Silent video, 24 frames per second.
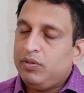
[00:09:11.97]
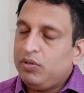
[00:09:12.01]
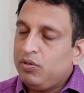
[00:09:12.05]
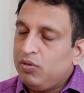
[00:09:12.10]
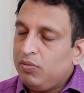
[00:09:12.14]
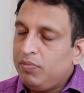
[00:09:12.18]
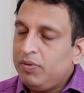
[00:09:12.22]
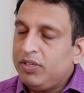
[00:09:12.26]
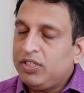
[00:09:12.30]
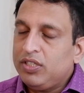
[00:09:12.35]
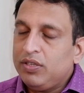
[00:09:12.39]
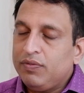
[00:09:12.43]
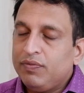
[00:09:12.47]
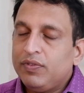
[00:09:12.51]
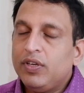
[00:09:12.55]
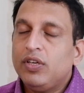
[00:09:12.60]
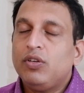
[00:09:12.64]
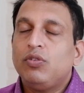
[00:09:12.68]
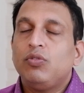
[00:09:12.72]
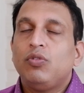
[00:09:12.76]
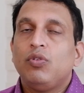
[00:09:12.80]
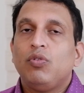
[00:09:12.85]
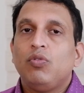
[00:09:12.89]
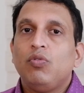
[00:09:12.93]
you will be
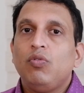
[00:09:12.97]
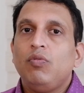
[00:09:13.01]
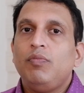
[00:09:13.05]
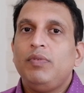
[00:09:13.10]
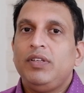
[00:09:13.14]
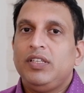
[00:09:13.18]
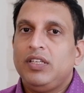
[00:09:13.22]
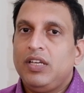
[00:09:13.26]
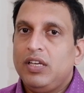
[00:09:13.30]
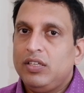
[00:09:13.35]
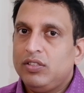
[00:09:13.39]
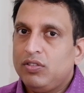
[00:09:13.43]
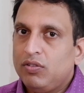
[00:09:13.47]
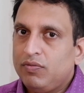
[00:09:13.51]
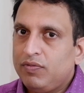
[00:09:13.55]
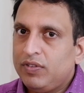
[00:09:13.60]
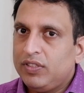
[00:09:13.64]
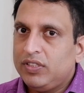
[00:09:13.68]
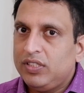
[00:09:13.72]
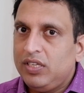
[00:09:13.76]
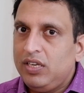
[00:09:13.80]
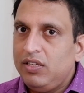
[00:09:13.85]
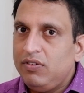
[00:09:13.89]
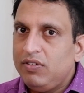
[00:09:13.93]
shifted to the room in case
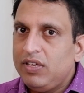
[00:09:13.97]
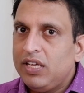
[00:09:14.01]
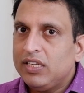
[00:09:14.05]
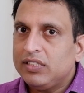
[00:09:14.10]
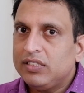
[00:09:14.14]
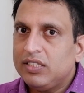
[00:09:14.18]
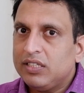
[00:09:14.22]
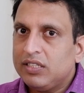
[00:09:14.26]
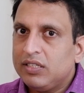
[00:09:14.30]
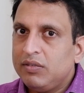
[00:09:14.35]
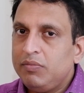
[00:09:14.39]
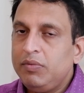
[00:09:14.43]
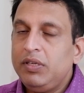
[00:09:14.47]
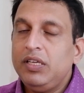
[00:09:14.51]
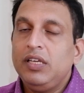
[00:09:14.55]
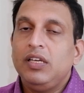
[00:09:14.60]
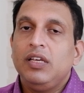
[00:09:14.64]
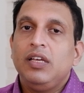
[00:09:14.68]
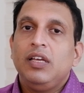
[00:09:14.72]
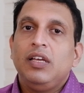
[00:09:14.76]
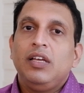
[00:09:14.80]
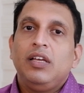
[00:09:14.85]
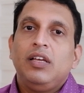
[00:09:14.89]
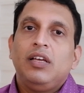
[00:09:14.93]
of a sleeve
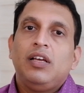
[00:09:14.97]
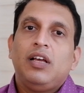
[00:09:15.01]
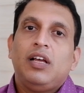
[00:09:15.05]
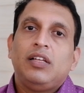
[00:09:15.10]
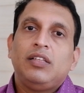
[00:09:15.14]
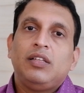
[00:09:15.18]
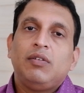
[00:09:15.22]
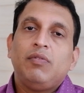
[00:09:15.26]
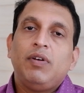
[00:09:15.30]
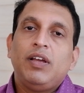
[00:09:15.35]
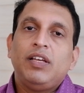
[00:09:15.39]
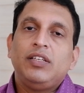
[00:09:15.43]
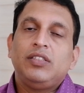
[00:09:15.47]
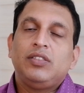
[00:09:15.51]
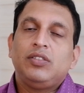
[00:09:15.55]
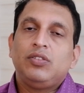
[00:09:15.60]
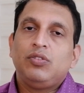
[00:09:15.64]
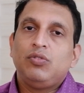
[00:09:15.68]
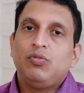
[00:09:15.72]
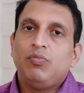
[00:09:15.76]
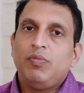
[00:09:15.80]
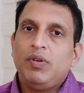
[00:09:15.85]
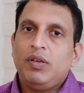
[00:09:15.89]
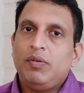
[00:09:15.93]
gastrectomy.
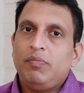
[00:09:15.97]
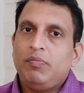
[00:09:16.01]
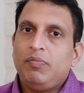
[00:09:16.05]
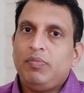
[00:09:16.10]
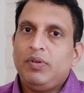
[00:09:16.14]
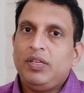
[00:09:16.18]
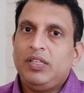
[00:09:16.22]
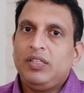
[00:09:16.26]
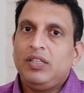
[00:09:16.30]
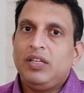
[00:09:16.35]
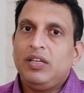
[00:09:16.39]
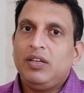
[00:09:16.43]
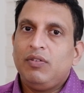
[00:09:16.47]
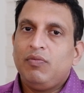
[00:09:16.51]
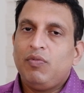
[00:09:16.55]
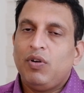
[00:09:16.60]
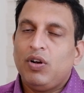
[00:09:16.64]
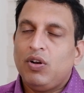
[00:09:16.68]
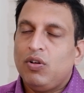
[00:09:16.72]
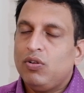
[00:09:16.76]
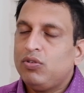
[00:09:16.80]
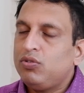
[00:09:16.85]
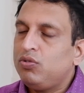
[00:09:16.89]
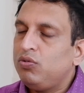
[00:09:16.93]
Otherwise, you may be there
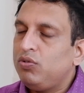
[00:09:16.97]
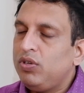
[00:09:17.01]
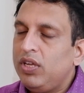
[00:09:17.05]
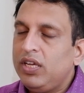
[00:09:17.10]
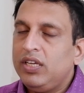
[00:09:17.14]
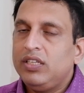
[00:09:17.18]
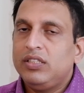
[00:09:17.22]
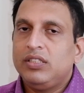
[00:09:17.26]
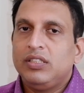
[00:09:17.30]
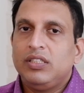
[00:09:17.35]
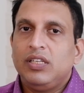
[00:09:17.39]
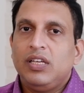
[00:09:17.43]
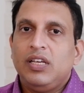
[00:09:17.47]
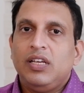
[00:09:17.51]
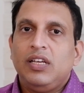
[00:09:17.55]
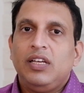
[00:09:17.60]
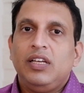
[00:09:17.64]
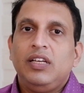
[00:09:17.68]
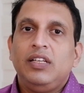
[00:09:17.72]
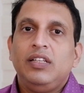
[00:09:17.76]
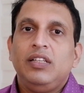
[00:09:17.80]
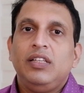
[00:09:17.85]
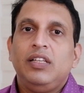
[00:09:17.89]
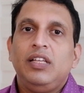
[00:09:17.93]
1 or 2 days
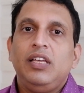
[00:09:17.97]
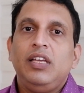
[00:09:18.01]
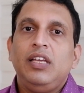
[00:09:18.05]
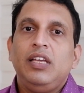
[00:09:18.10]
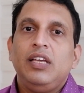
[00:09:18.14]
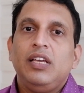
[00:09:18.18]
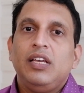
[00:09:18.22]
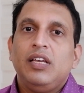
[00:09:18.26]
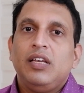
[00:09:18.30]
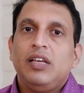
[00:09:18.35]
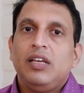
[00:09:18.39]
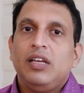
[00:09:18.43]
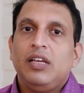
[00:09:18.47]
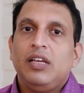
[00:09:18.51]
in the